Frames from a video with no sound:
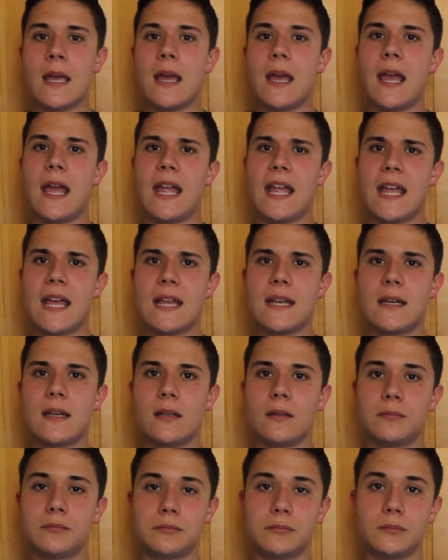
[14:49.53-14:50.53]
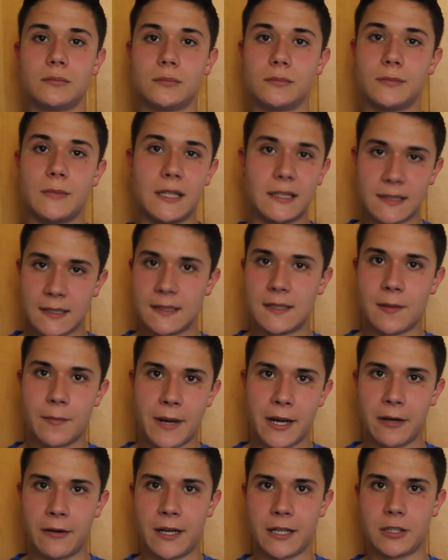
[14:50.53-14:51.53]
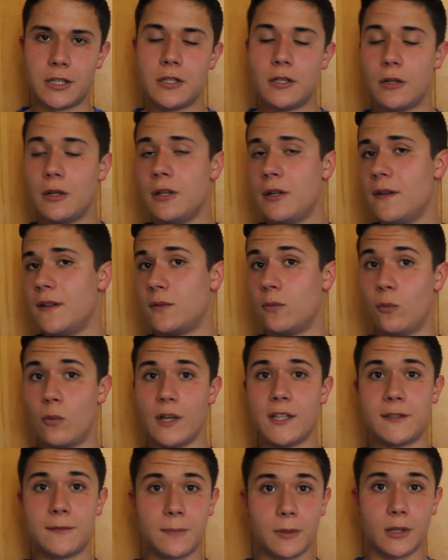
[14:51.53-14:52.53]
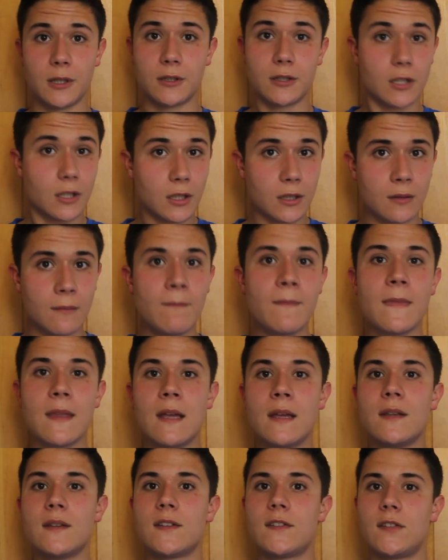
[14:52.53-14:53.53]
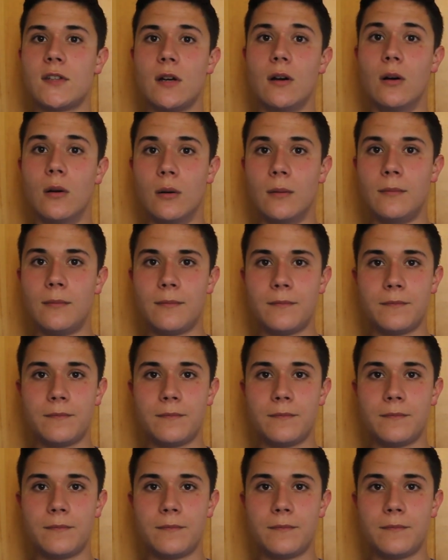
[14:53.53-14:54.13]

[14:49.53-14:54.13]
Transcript: and since it's a minor action, you can do this once per turn, so